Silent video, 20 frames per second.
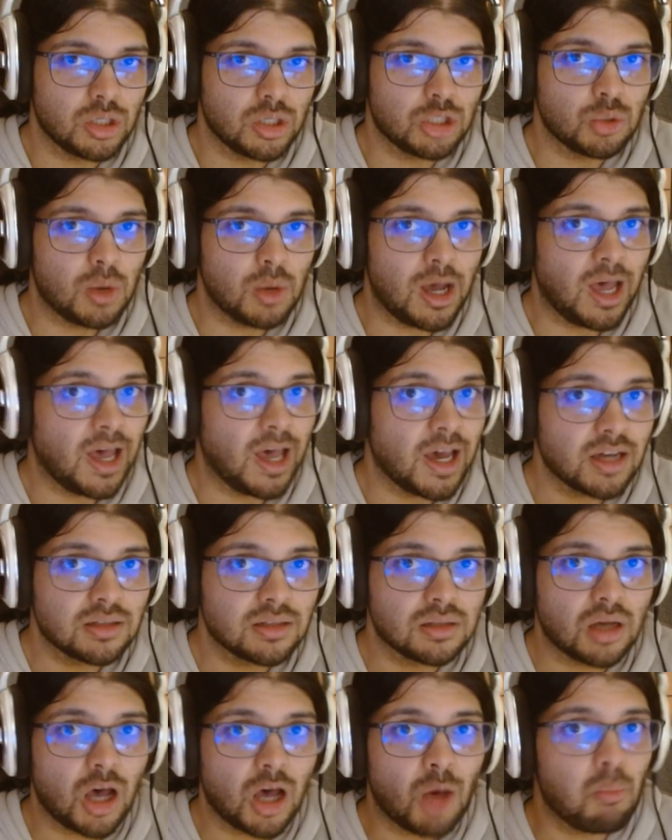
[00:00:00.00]
to act
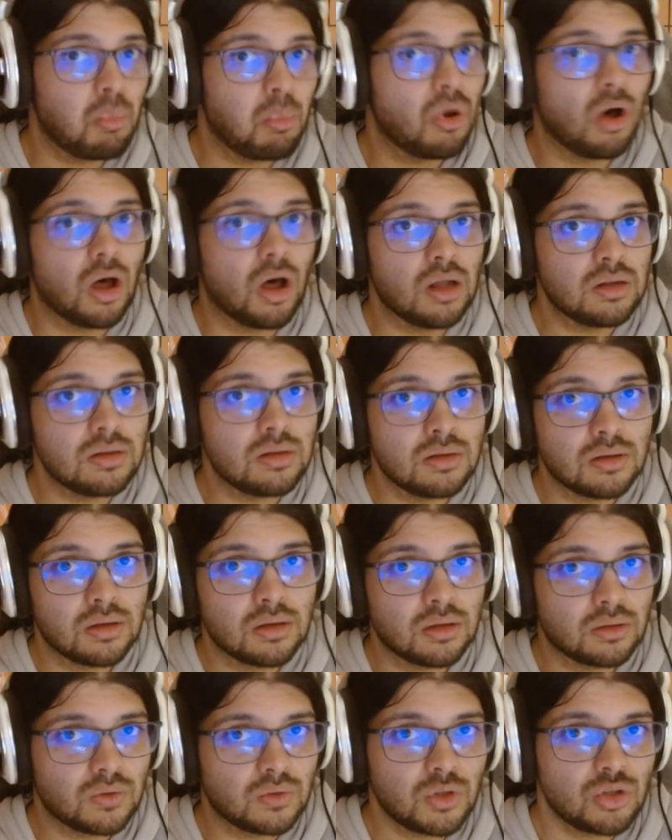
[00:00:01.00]
upon
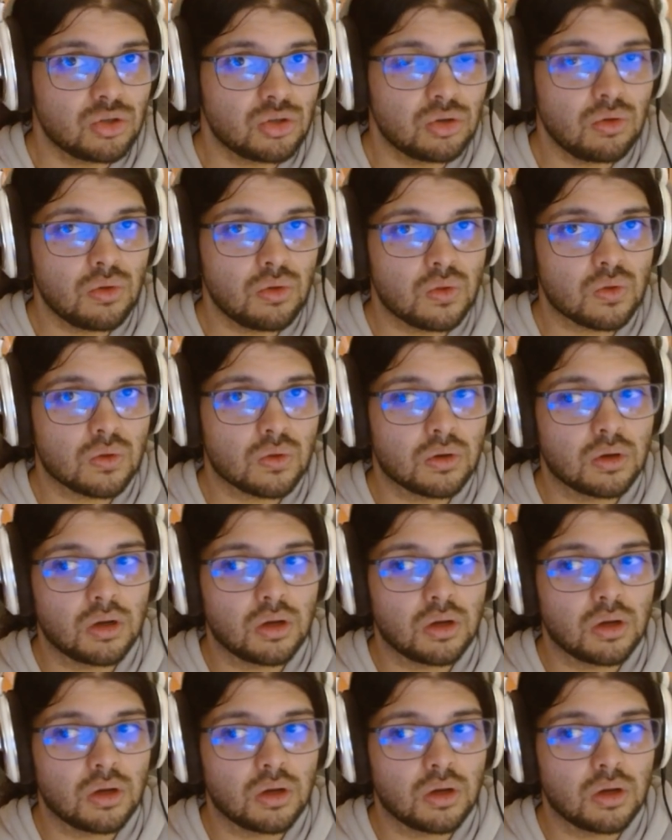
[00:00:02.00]
the truth?